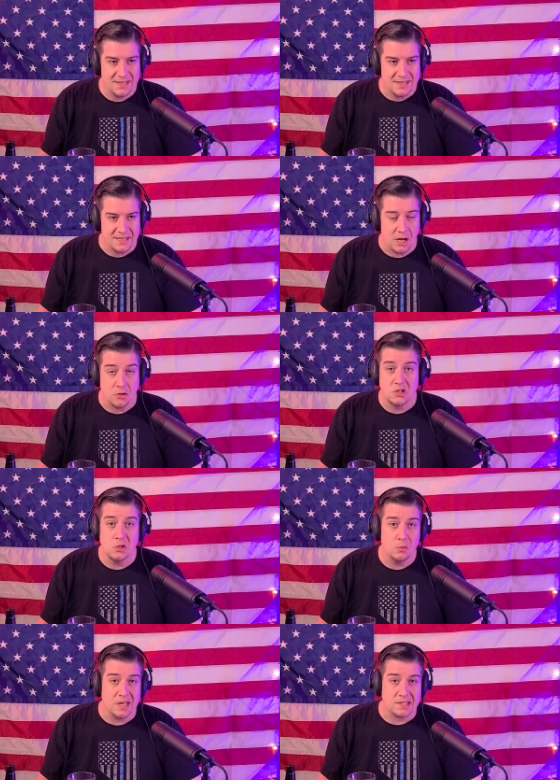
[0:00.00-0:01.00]
you know,
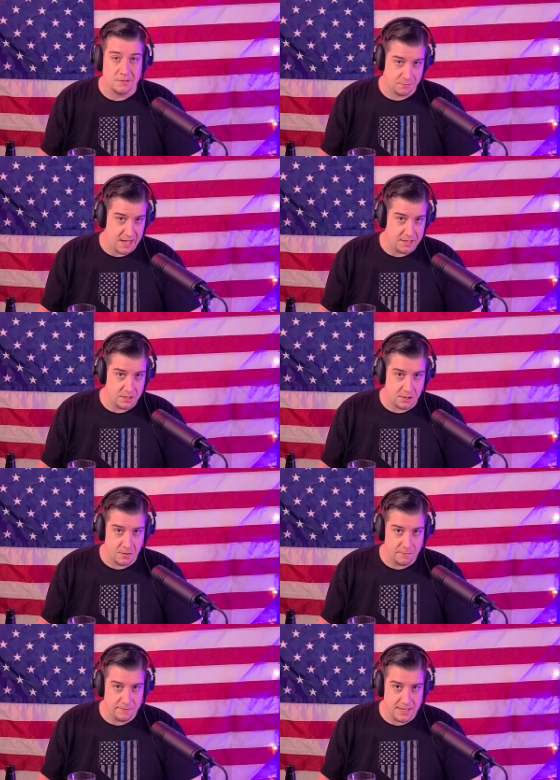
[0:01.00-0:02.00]
two weeks to flatten the
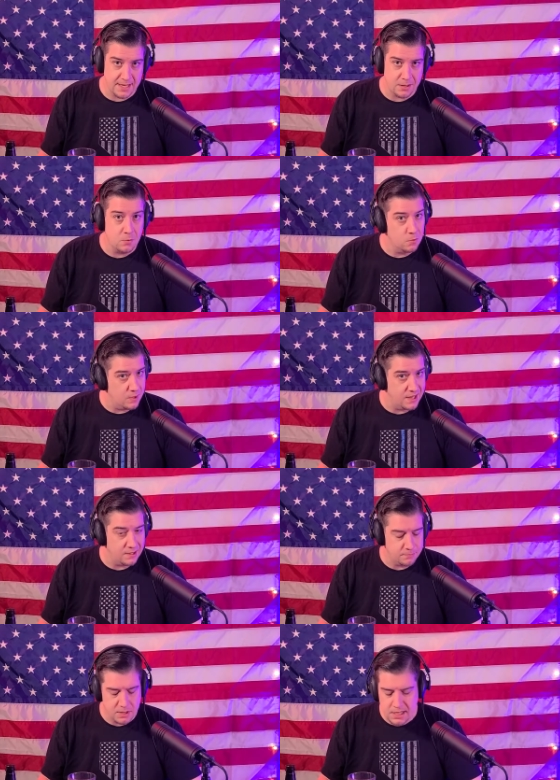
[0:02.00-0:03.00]
curve thing?
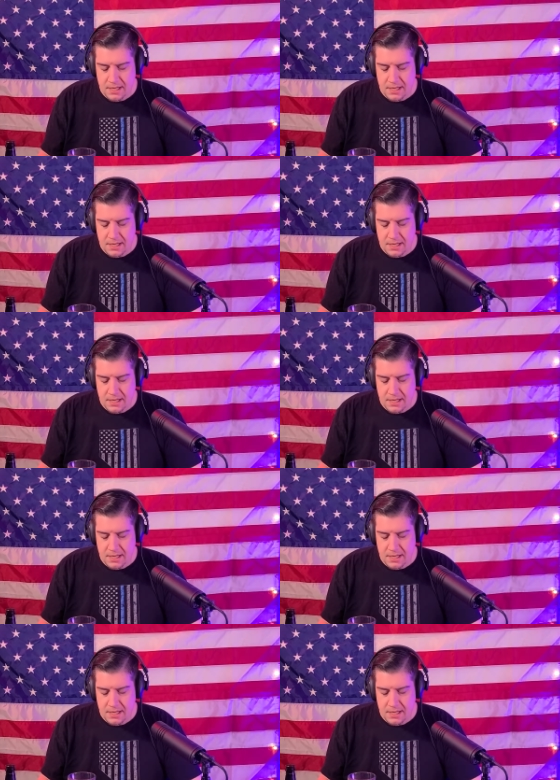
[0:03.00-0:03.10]
Well,